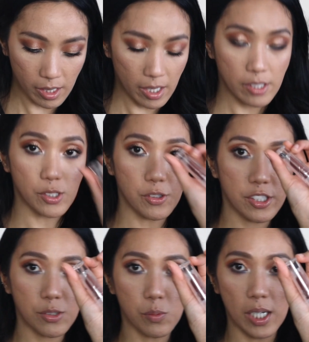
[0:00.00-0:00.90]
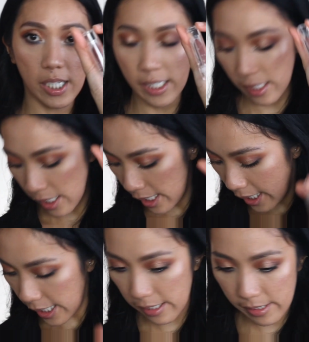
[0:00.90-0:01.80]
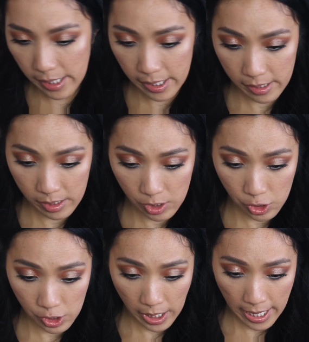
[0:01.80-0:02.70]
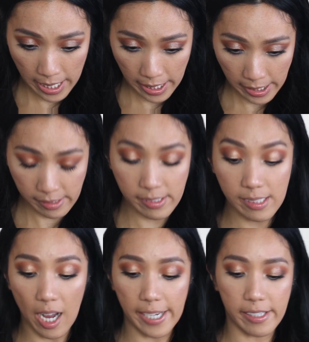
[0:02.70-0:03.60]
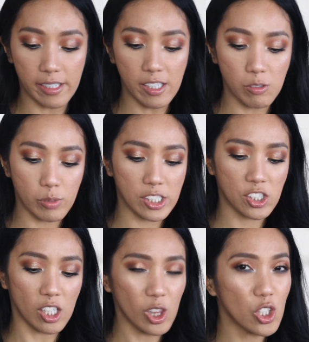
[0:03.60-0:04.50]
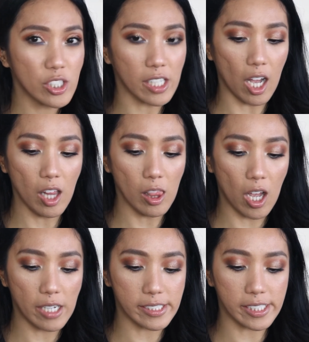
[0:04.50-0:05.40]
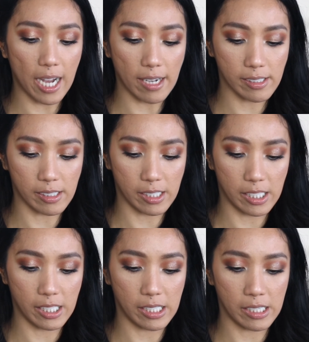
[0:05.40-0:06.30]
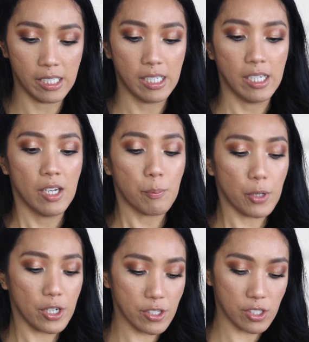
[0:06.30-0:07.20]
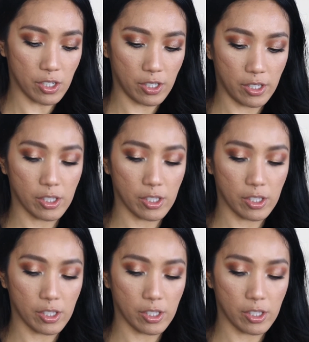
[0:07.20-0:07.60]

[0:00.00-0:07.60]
So this one is in the shade Cider, which looked a lot darker in person